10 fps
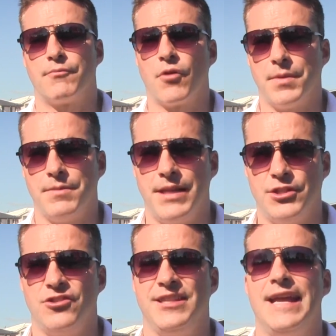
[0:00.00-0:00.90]
property
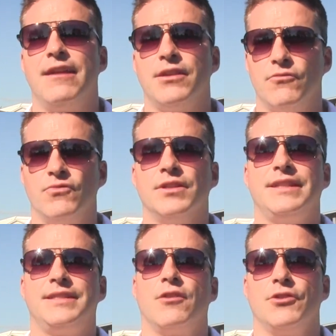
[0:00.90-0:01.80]
manager in the area to
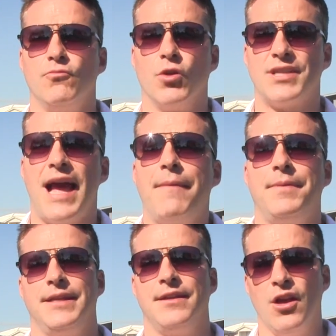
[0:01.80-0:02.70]
really tell you what's
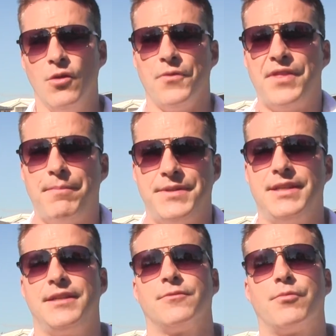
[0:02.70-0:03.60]
happening with that
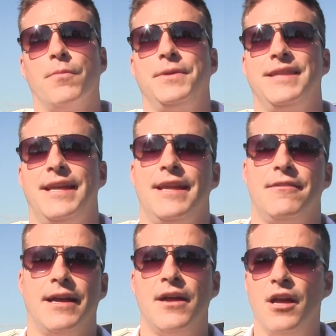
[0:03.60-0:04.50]
particular property in that
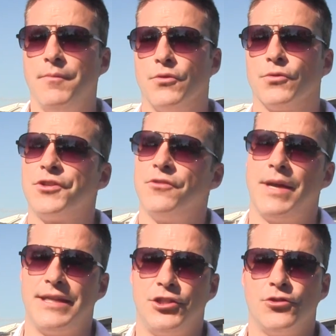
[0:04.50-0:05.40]
area, but also
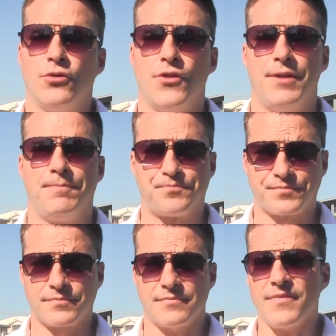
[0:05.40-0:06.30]
make sure that
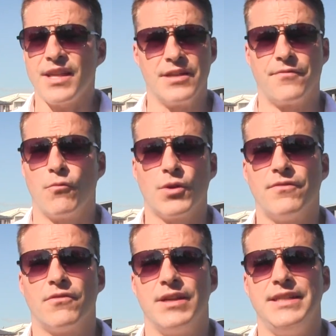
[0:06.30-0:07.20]
if for
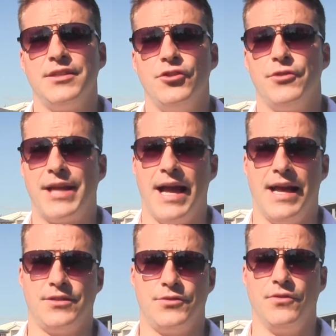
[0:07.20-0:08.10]
whatever reason you
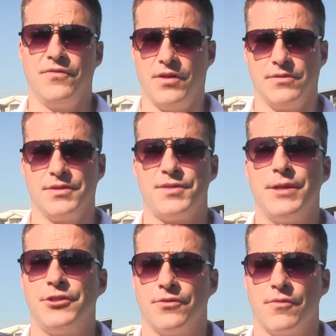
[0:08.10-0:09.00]
can't do the final
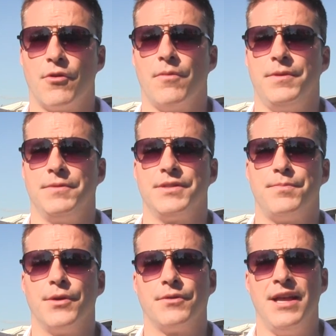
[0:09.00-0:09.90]
inspection on the property when it's
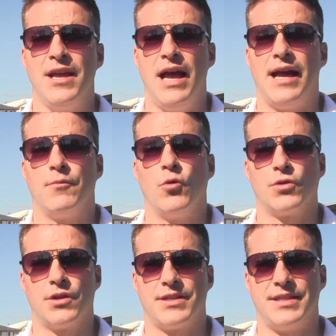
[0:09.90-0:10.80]
built,
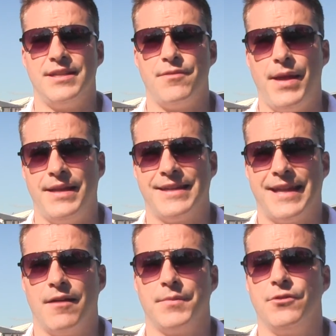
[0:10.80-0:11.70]
organise an independent
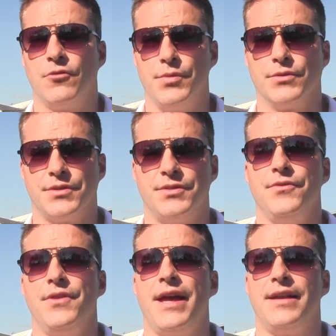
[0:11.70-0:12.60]
company or a builder to
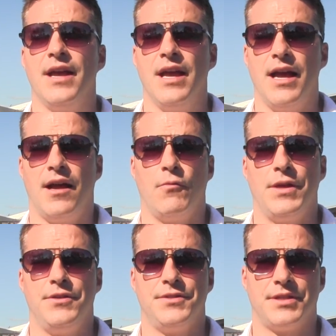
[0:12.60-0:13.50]
do that.
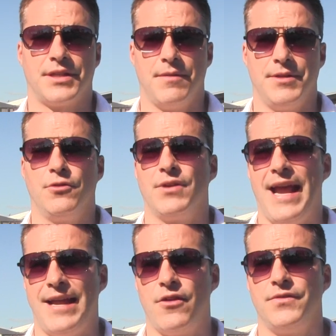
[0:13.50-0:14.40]
We use a company called
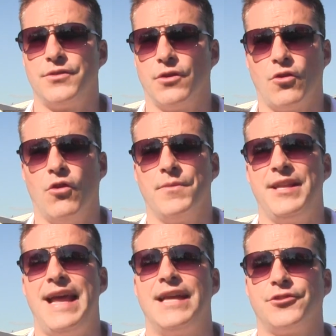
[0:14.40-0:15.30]
handovers.com, they're
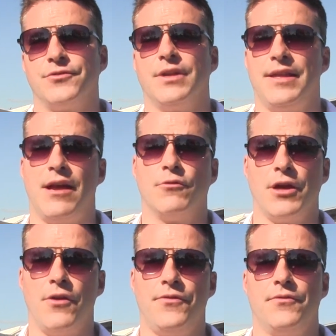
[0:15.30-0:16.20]
national, and they will
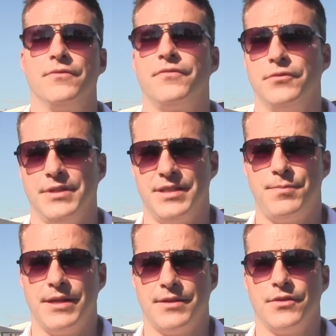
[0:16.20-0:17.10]
go through and fully
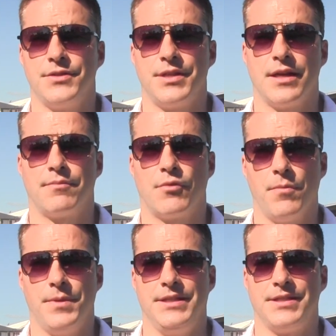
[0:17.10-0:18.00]
inspect those
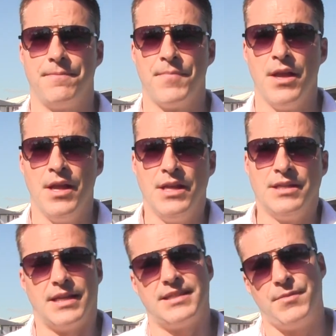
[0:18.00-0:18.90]
properties.
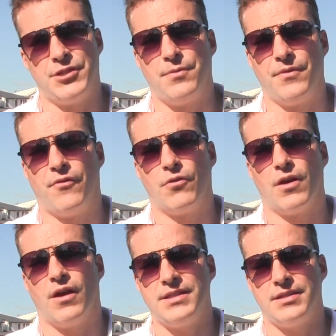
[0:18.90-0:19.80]
So as I mentioned before
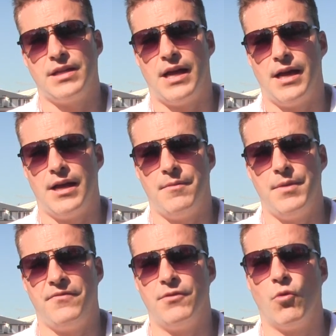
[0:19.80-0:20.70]
guys,
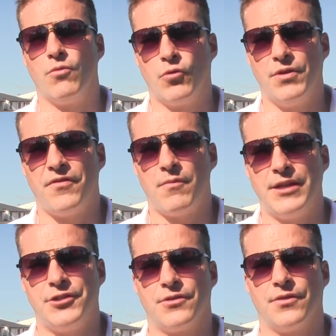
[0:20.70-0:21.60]
if you want more
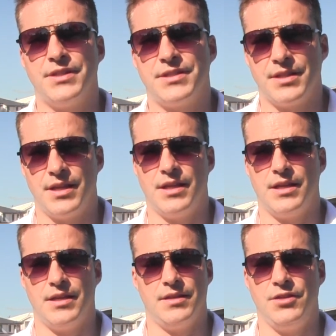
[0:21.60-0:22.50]
information on this,
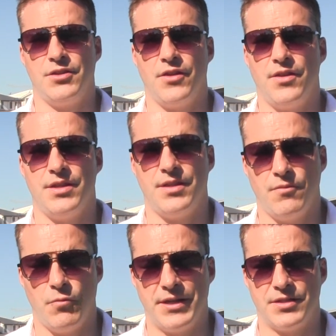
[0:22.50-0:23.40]

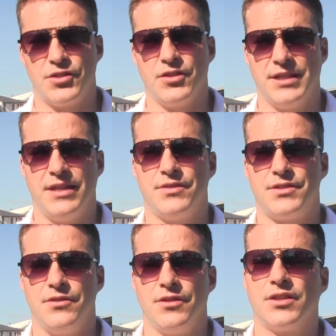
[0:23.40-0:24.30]
we can certainly give it
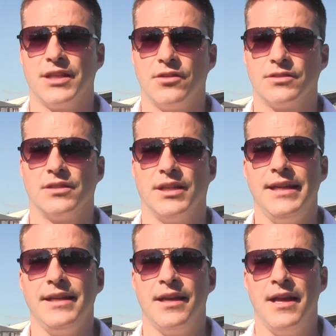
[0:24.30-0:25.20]
to you. Click on the link